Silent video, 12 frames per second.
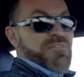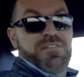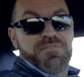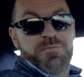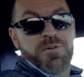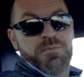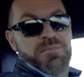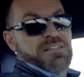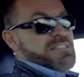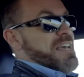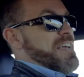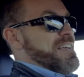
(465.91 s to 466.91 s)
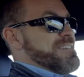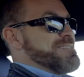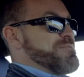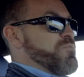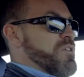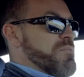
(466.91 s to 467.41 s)
P-51 Mustang,
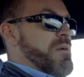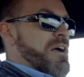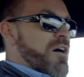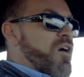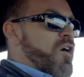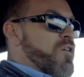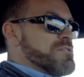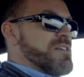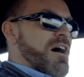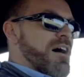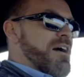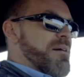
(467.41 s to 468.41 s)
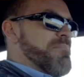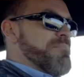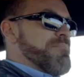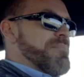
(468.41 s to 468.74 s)
is one of my all-time,